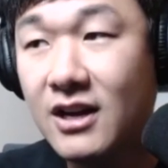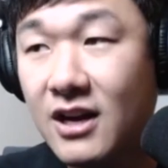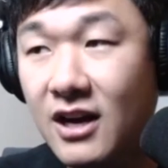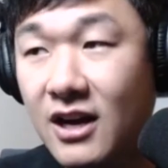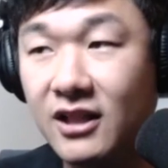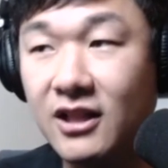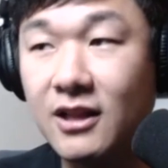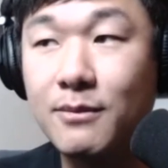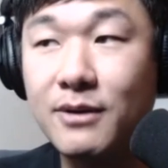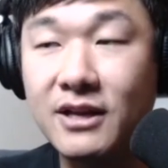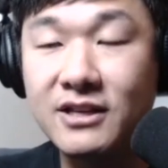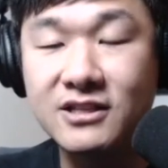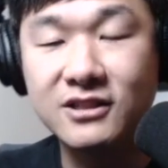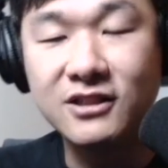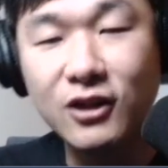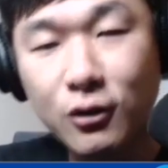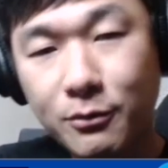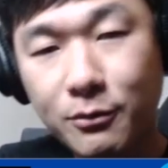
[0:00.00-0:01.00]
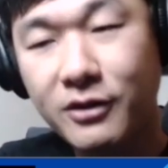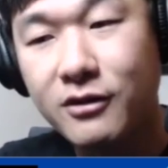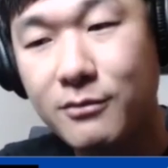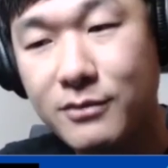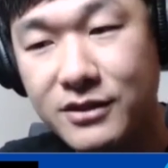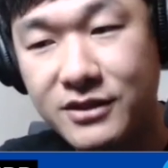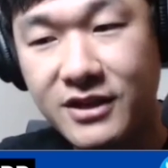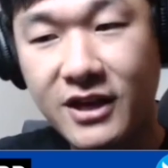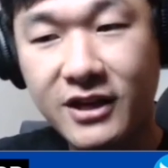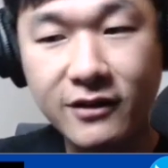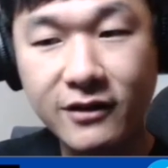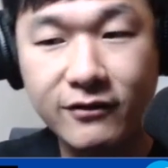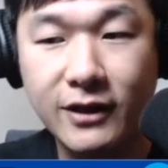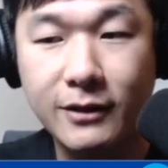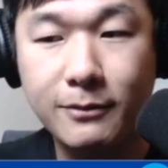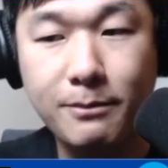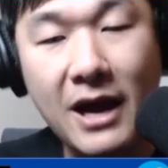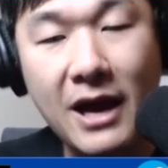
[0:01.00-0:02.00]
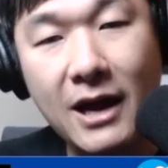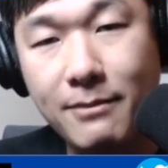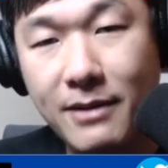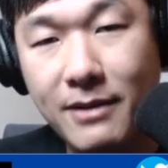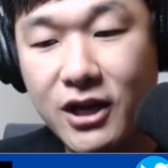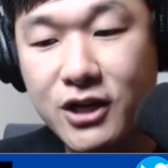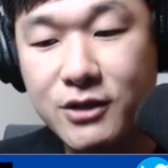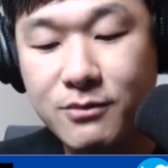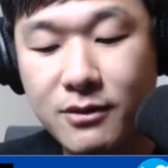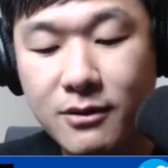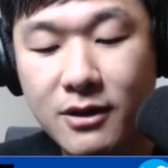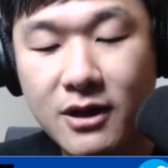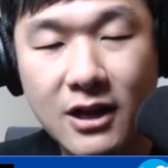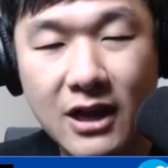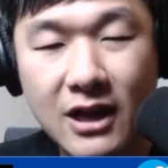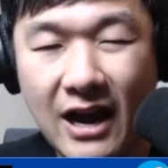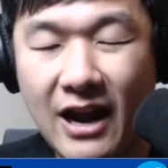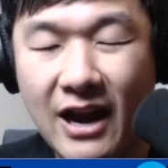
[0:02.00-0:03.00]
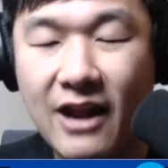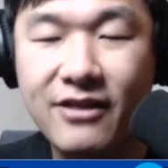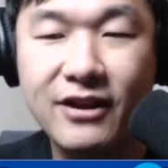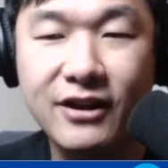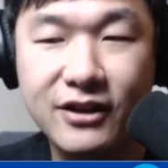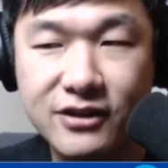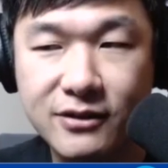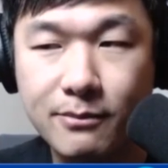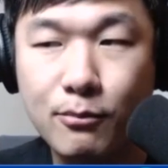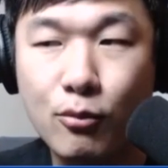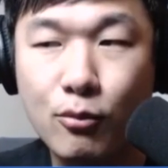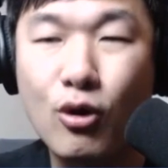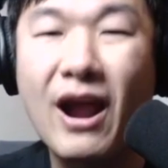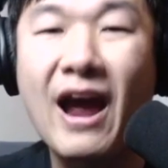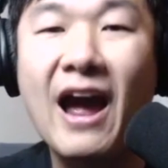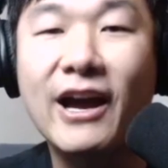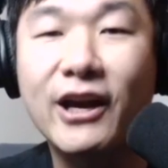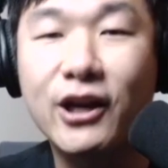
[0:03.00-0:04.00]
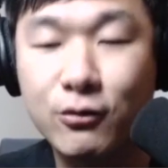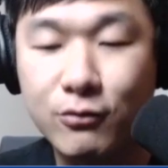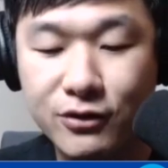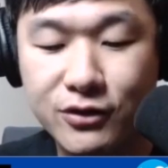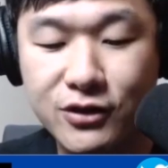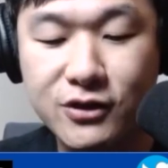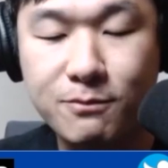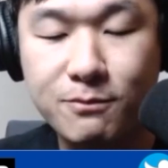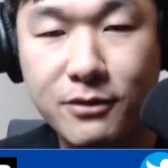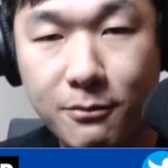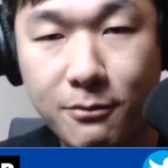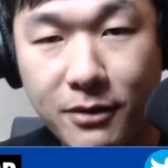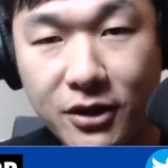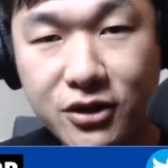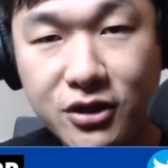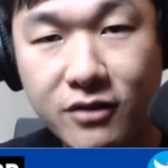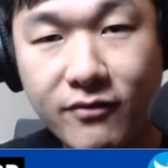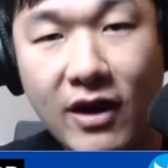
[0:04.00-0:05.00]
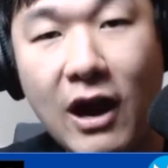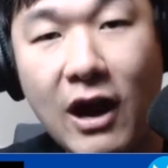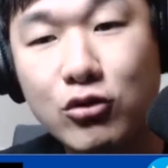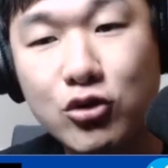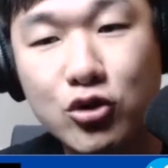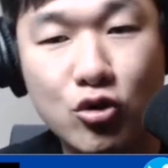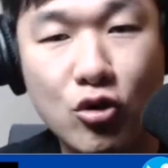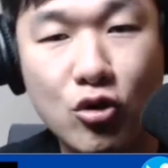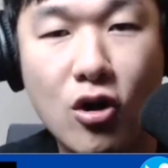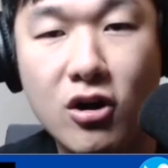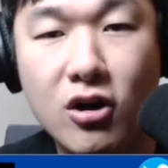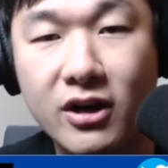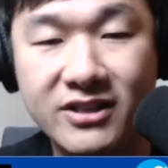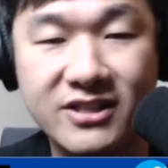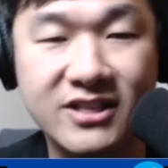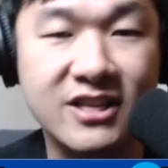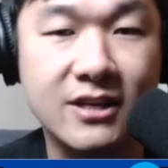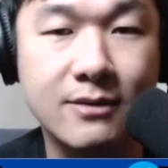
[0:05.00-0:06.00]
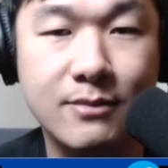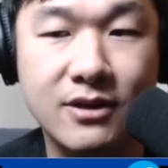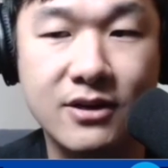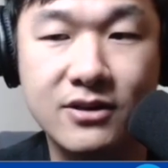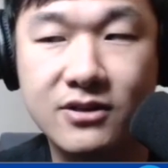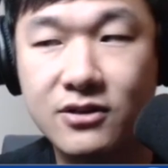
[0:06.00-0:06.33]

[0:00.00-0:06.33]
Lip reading: eliminates a little bit of the mistake of like bad management, and I think it's a more accurate depiction of how strong a team is.